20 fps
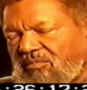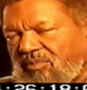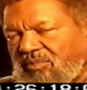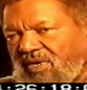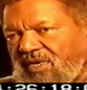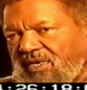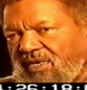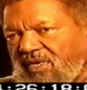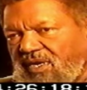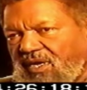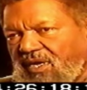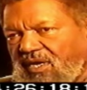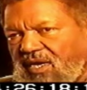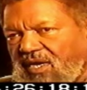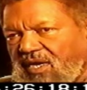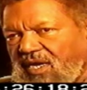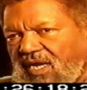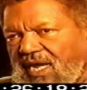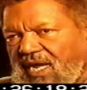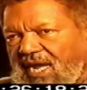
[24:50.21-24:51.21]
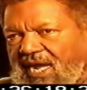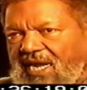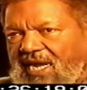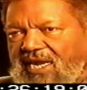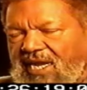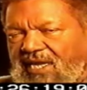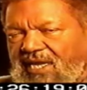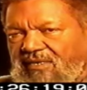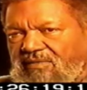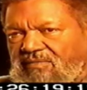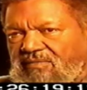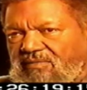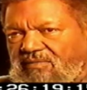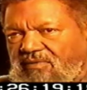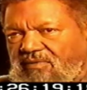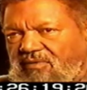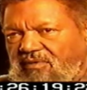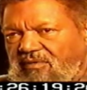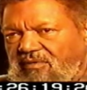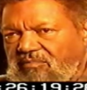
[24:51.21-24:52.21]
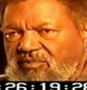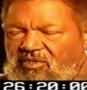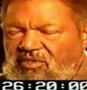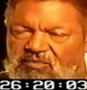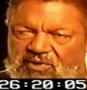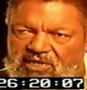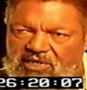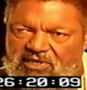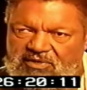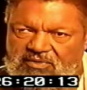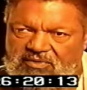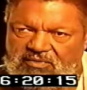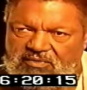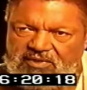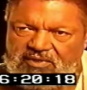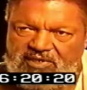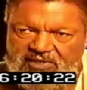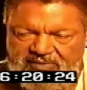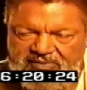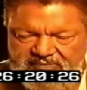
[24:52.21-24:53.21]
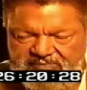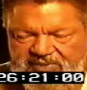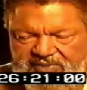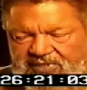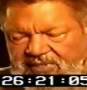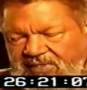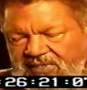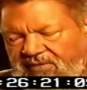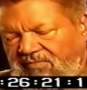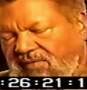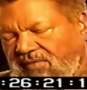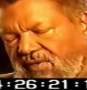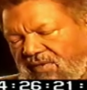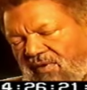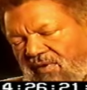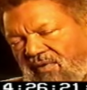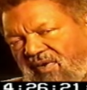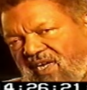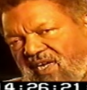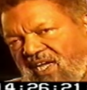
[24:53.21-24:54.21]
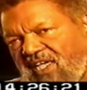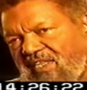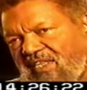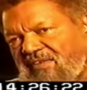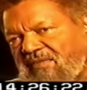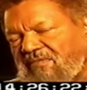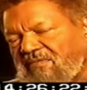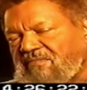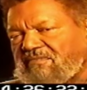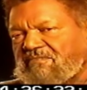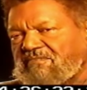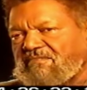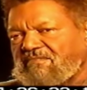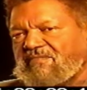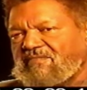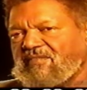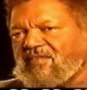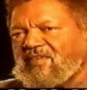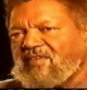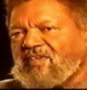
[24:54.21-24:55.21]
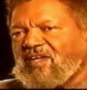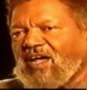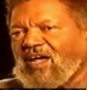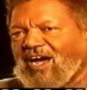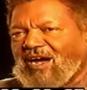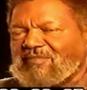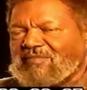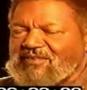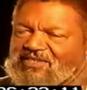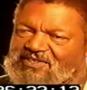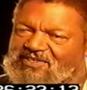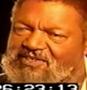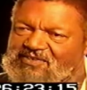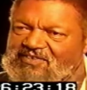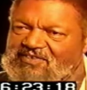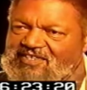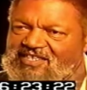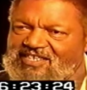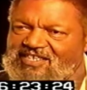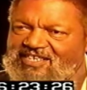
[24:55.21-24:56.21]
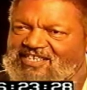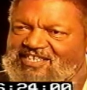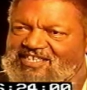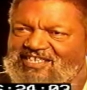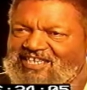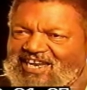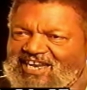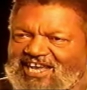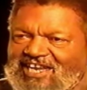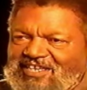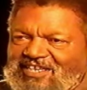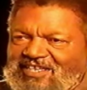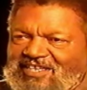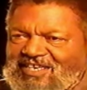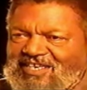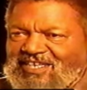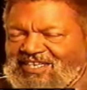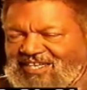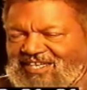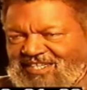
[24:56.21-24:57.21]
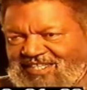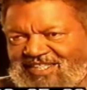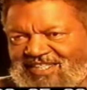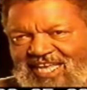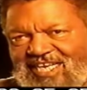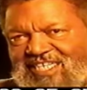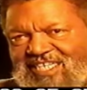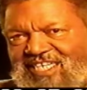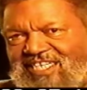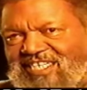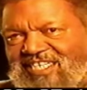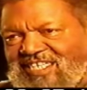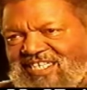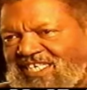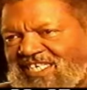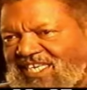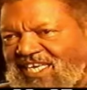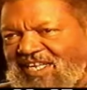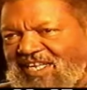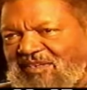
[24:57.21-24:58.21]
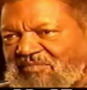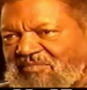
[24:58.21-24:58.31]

But uh, I got to be well known. I've been given all kinds of opportunities, just like they didn't tell